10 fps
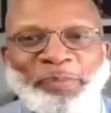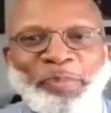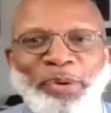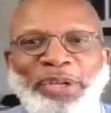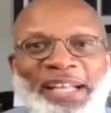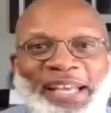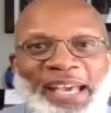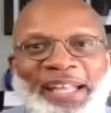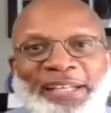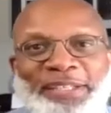I was born in a
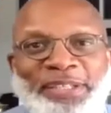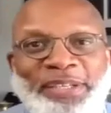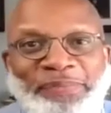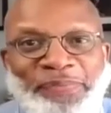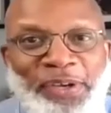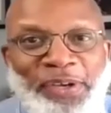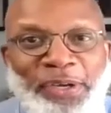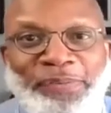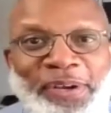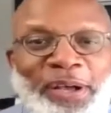galaxy
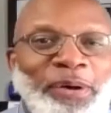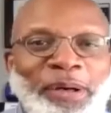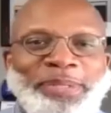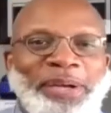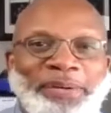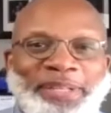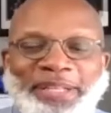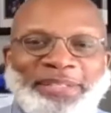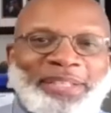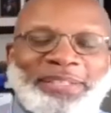far, far. Oh, I'm sorry.
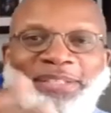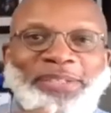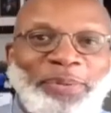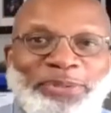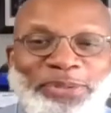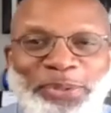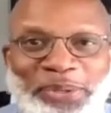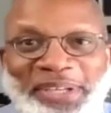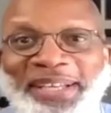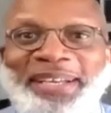That's that's that's the wrong
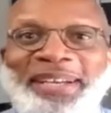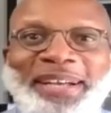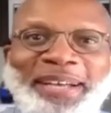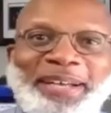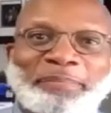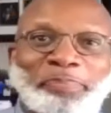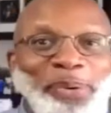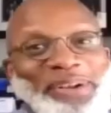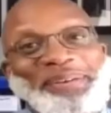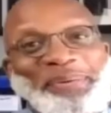story. Uh,
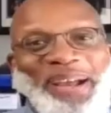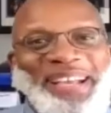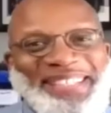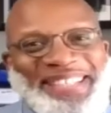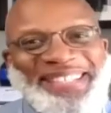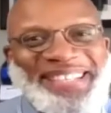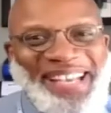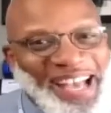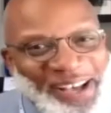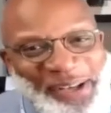born and raised in
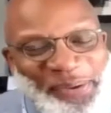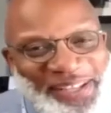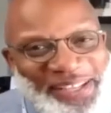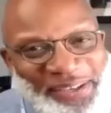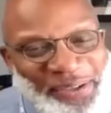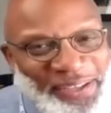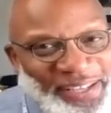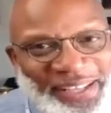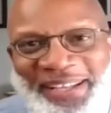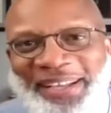Chicago,
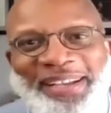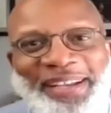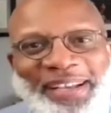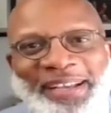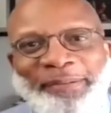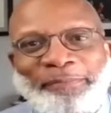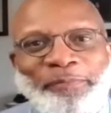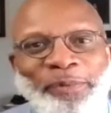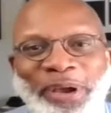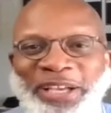Illinois. Uh,
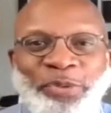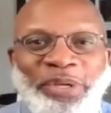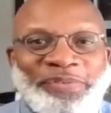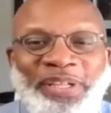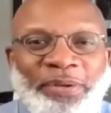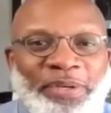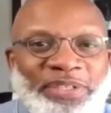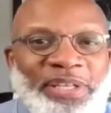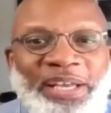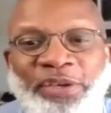graduate of Illinois
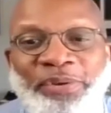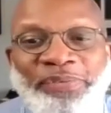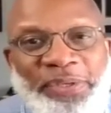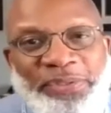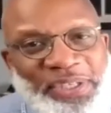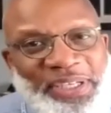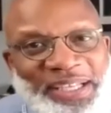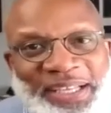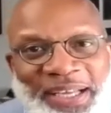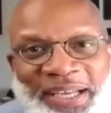State
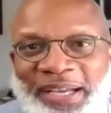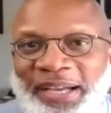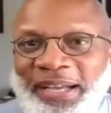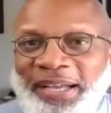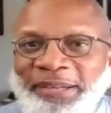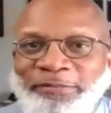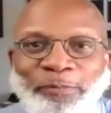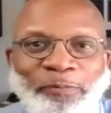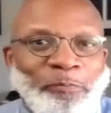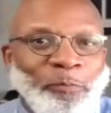University. Uh,
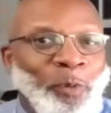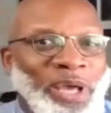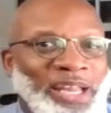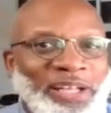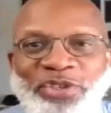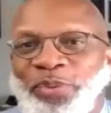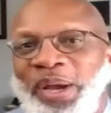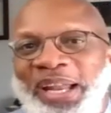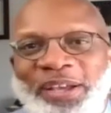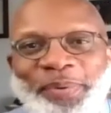went into
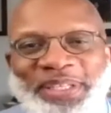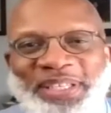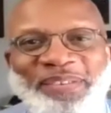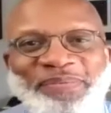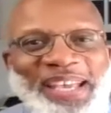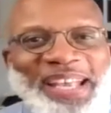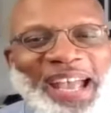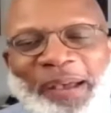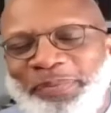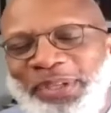radio and
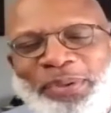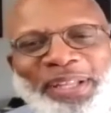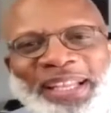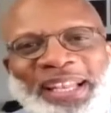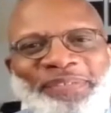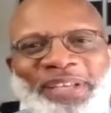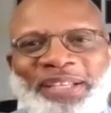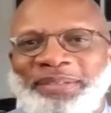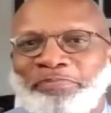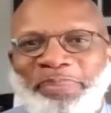TV. Absolutely love
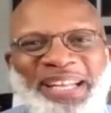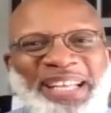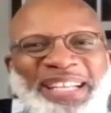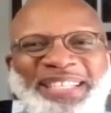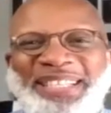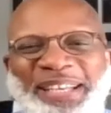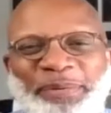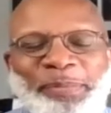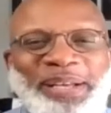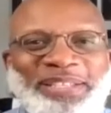it. Been in it since I
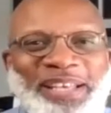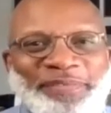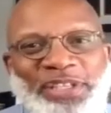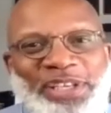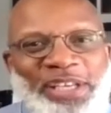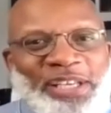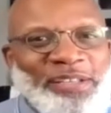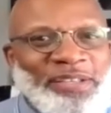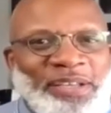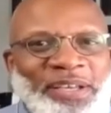was about
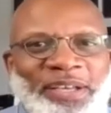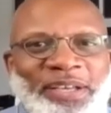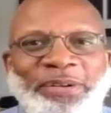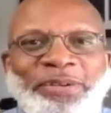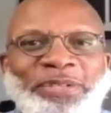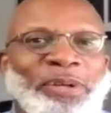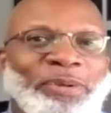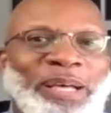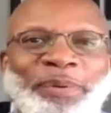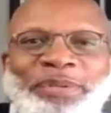17 years
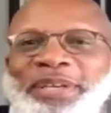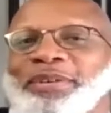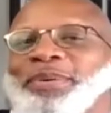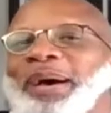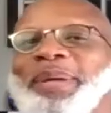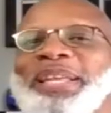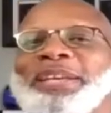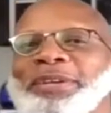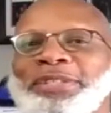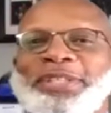old. I won't tell you how many
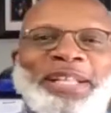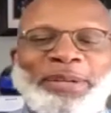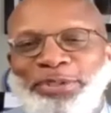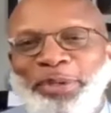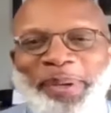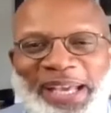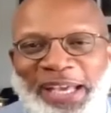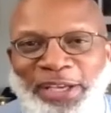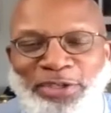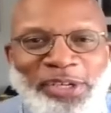years because that'll show my
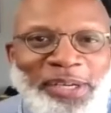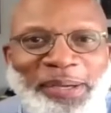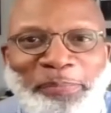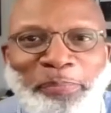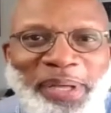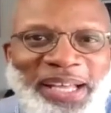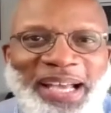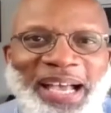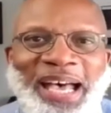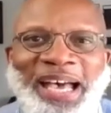age.
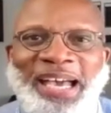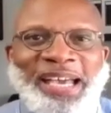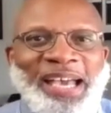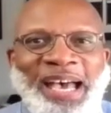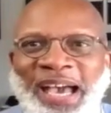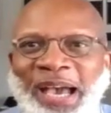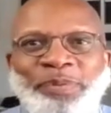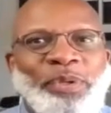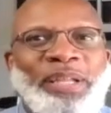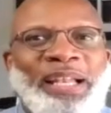But I, I
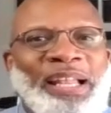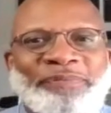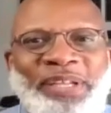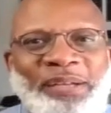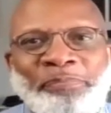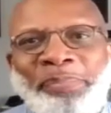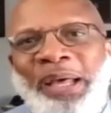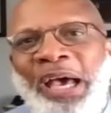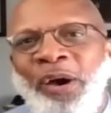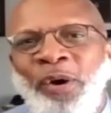absolutely loved it.
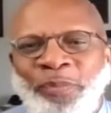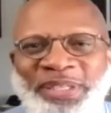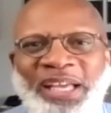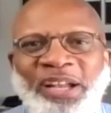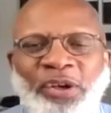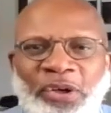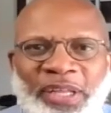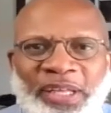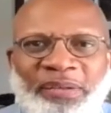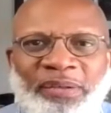But I always had a
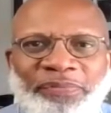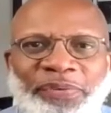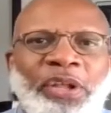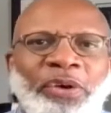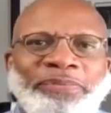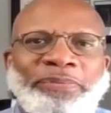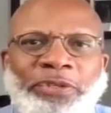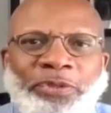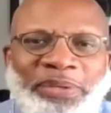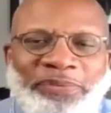calling for law
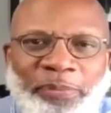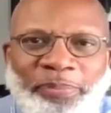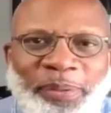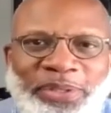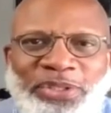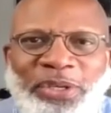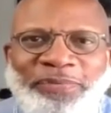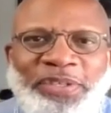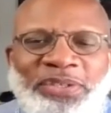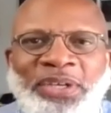enforcement, for public
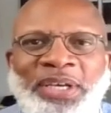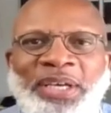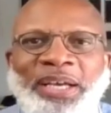service.